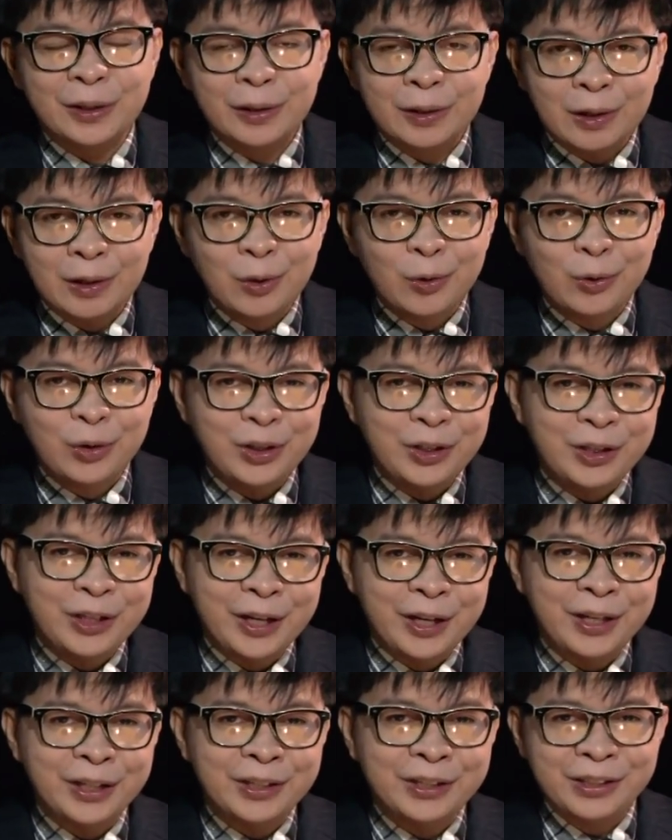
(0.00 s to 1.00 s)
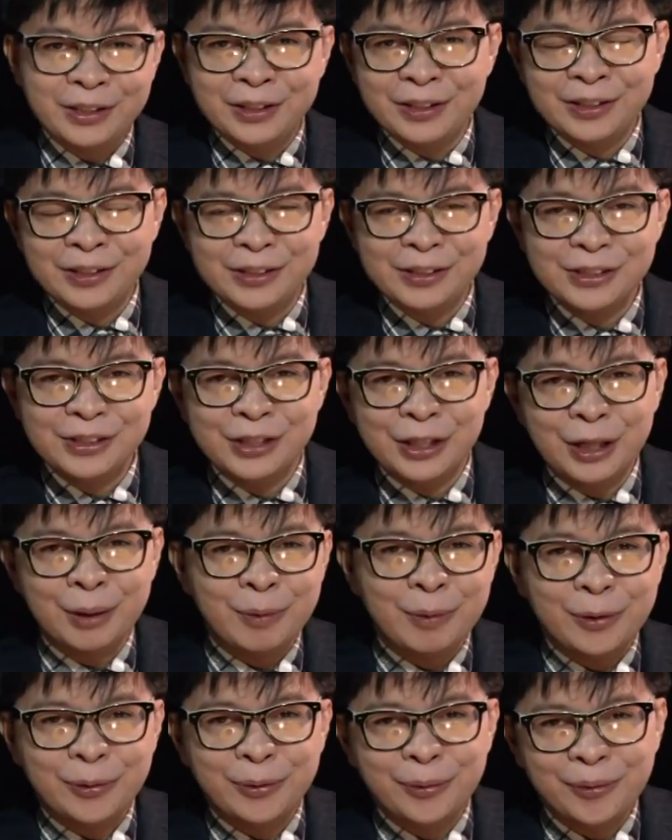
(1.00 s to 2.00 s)
cloning, and the
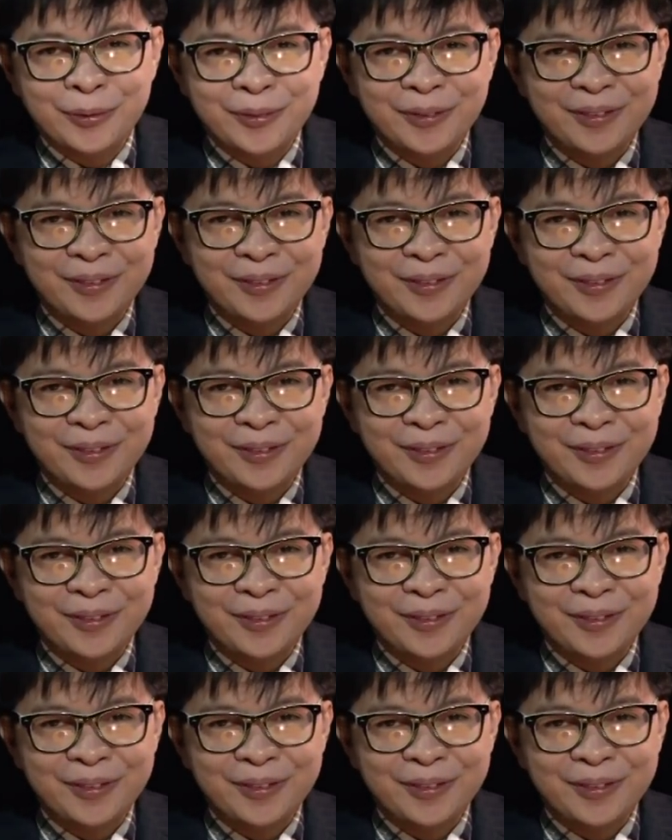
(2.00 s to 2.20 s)
GMO.